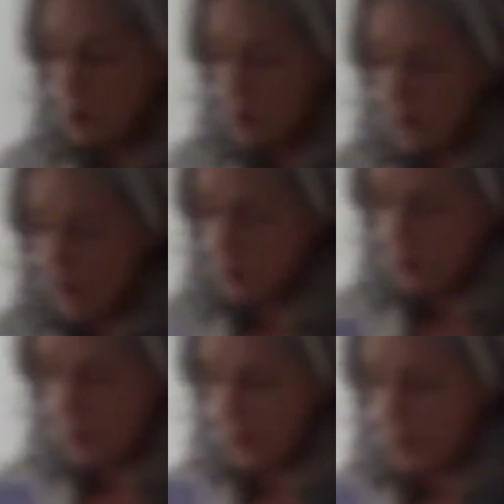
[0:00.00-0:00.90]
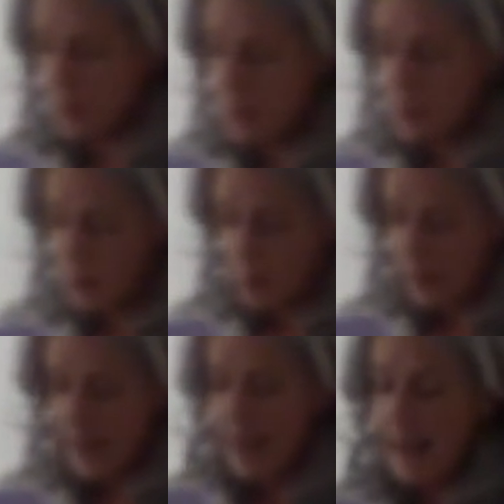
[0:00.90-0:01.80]
2 tablespoonfuls of soda.
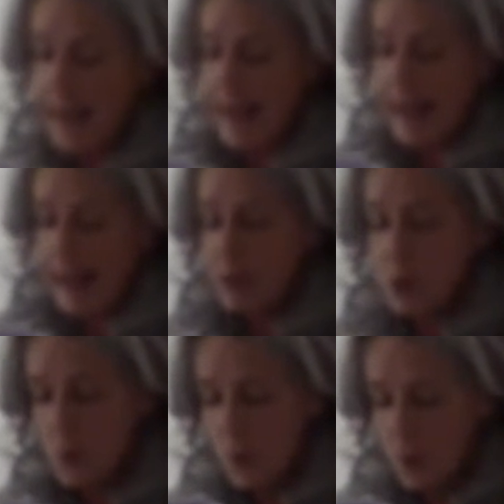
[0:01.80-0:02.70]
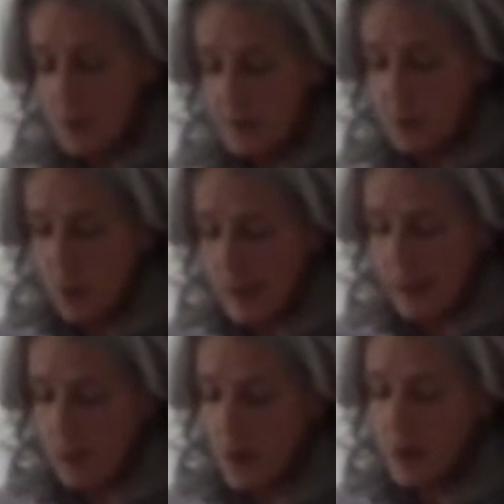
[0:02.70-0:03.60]
Add 2 quarts of
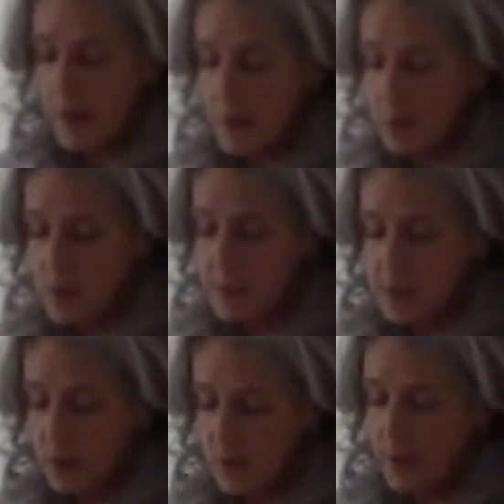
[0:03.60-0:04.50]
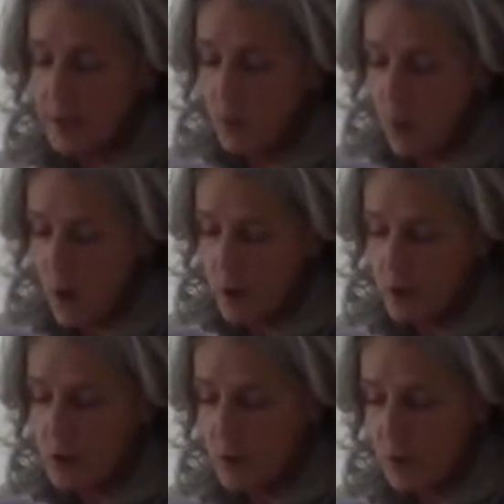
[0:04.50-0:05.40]
boiling water and put silver in water
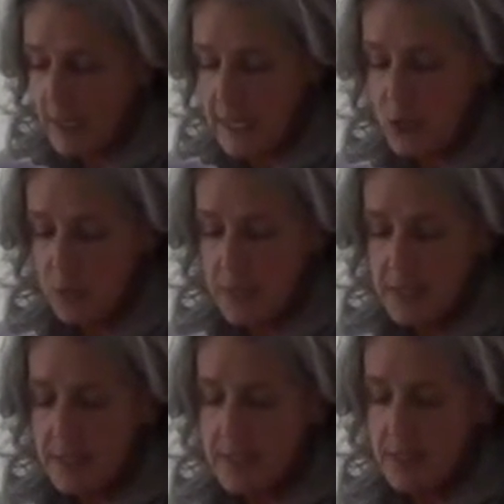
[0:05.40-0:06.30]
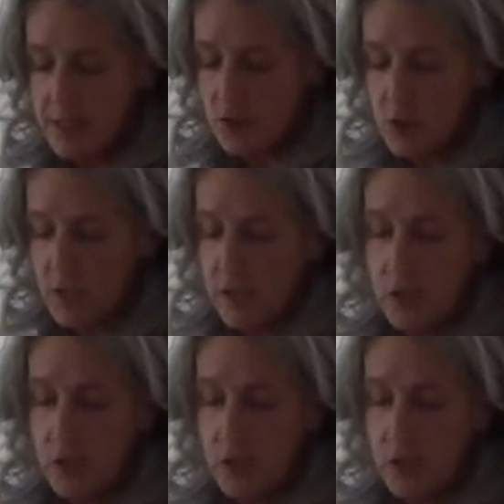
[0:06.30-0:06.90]
so that each piece is touching